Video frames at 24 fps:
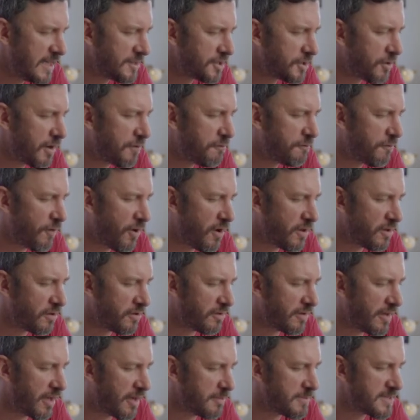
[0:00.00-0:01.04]
So I
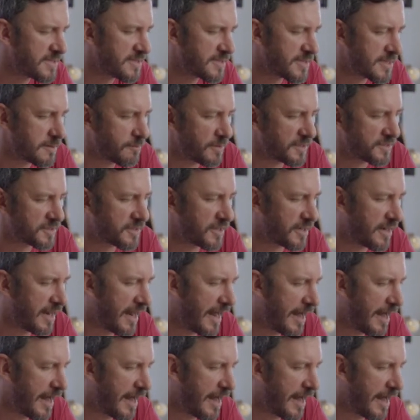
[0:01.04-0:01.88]
follow them and see what's gonna